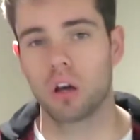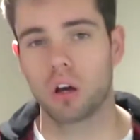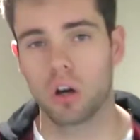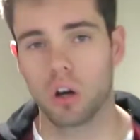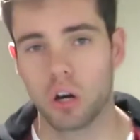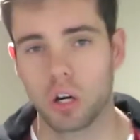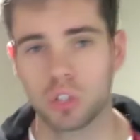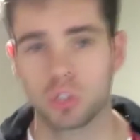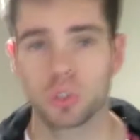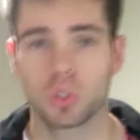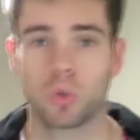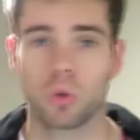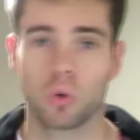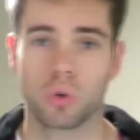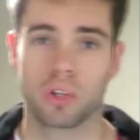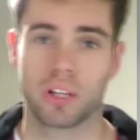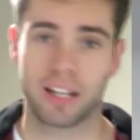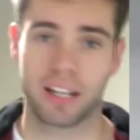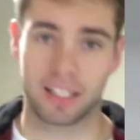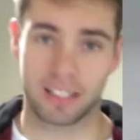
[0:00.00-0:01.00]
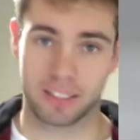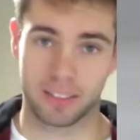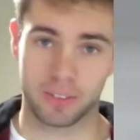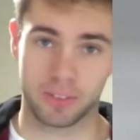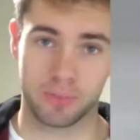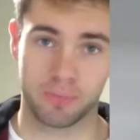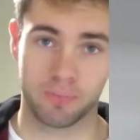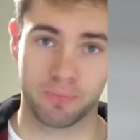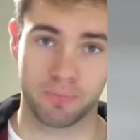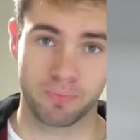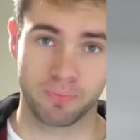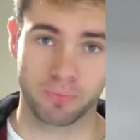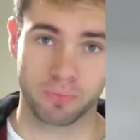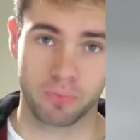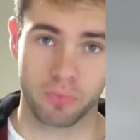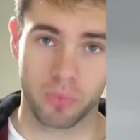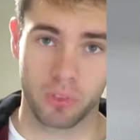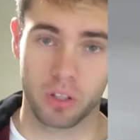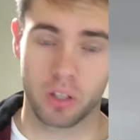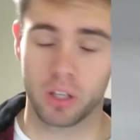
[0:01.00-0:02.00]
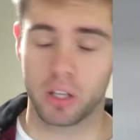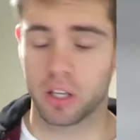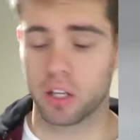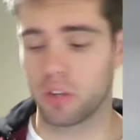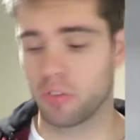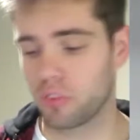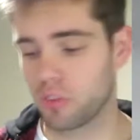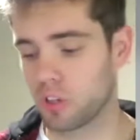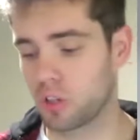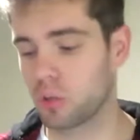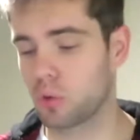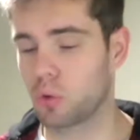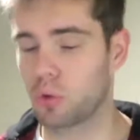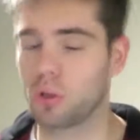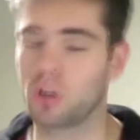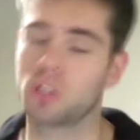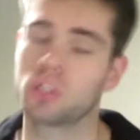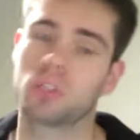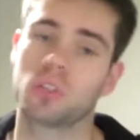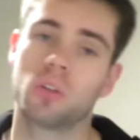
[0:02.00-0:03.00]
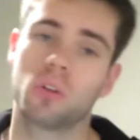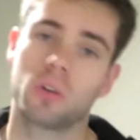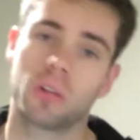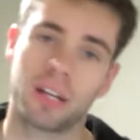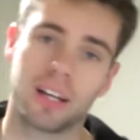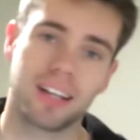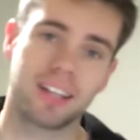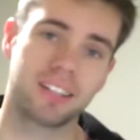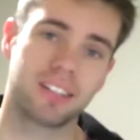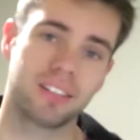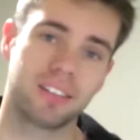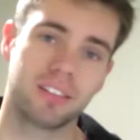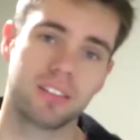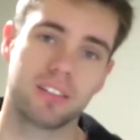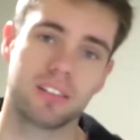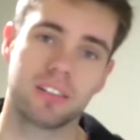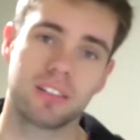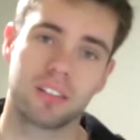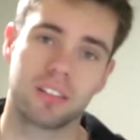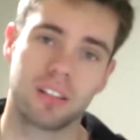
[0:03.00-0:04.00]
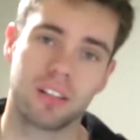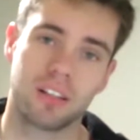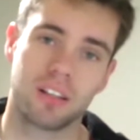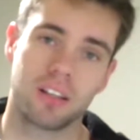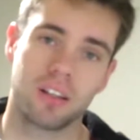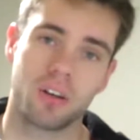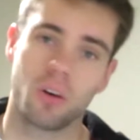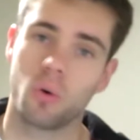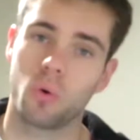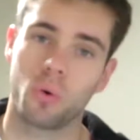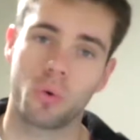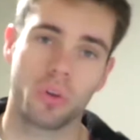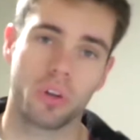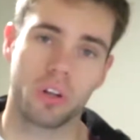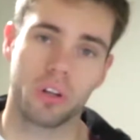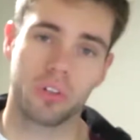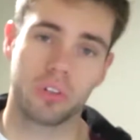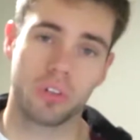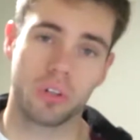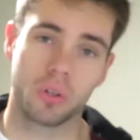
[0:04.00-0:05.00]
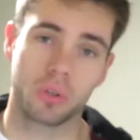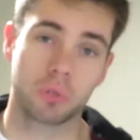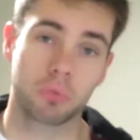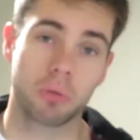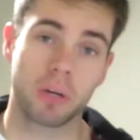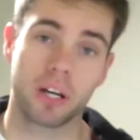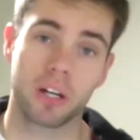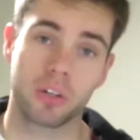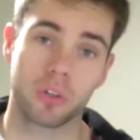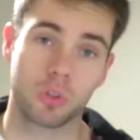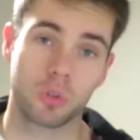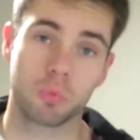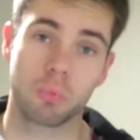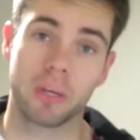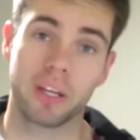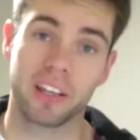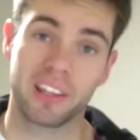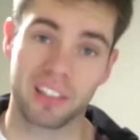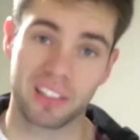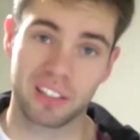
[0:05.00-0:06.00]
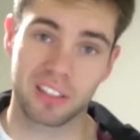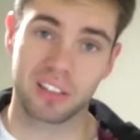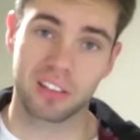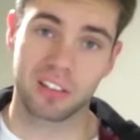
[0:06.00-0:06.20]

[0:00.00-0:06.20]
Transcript: hydrochloric acid. And if you don't know what hydrochloric acid is, all you need to know is bad news bears.